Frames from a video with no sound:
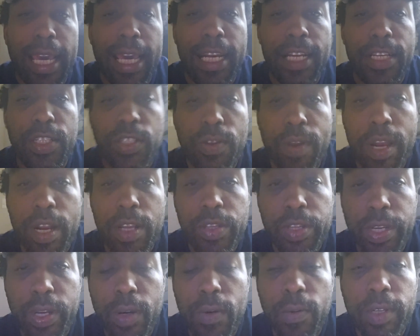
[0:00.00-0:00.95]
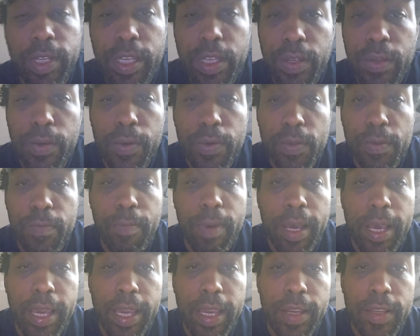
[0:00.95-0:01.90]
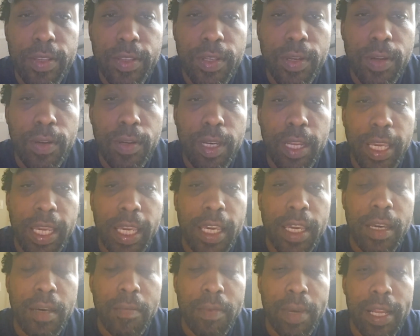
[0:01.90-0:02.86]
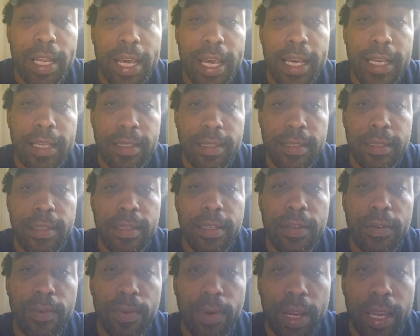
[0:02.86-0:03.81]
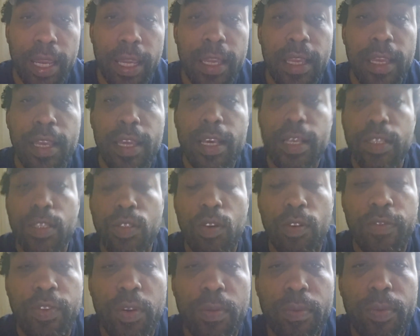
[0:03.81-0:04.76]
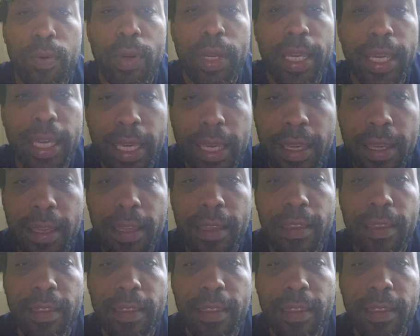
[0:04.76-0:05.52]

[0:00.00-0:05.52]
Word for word: and a strategy only used by a certain income class, right? So if you bring